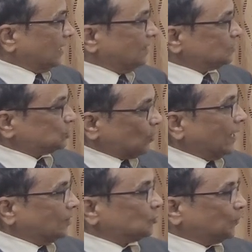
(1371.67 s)
from
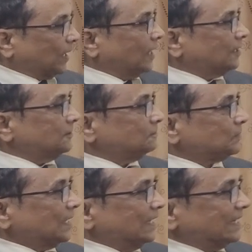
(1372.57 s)
soil to plant.
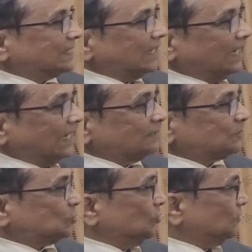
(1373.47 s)
It
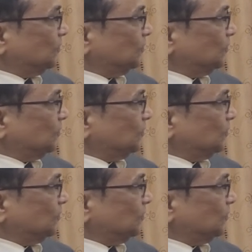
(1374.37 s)
helps to